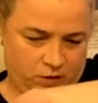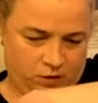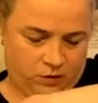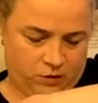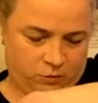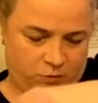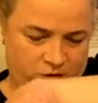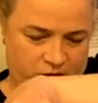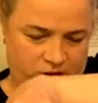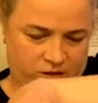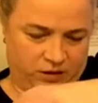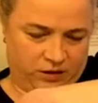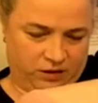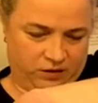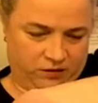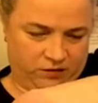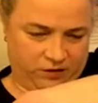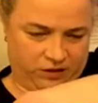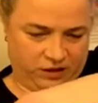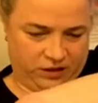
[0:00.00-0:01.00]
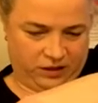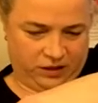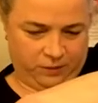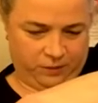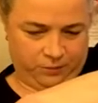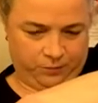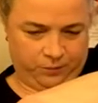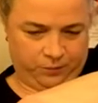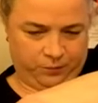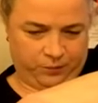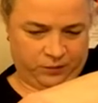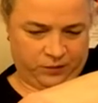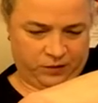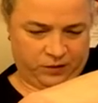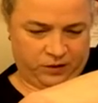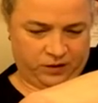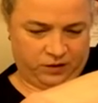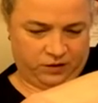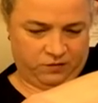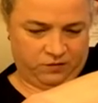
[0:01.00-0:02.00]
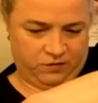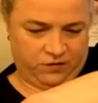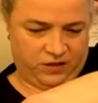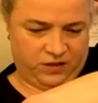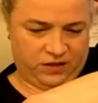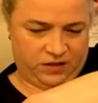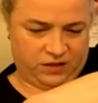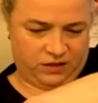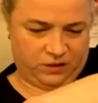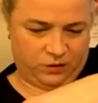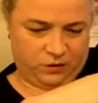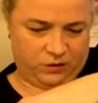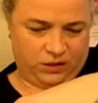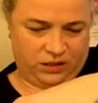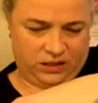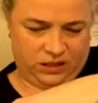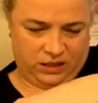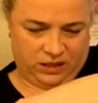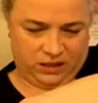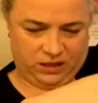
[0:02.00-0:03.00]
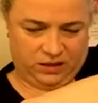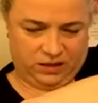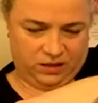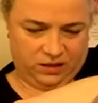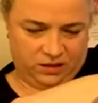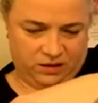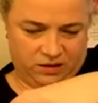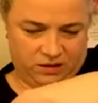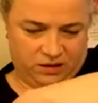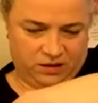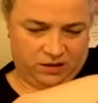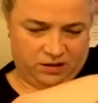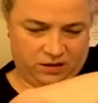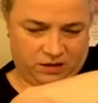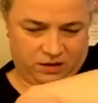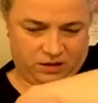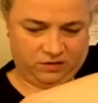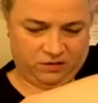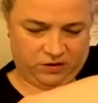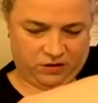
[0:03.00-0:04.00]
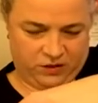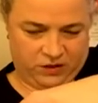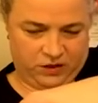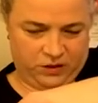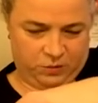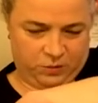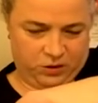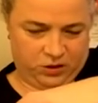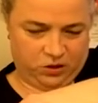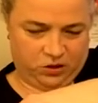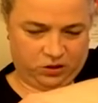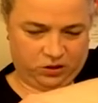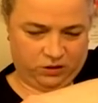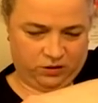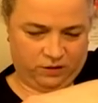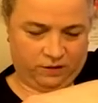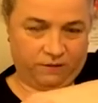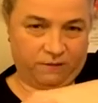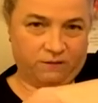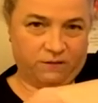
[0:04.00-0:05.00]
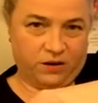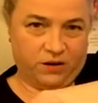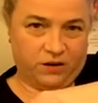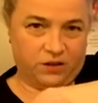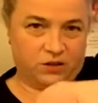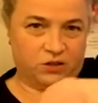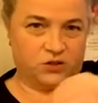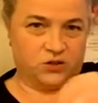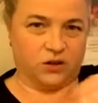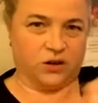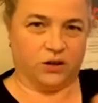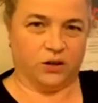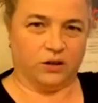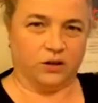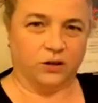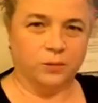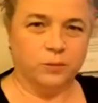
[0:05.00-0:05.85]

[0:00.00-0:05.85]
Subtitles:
with the lovely VSOT. Very special, very strong.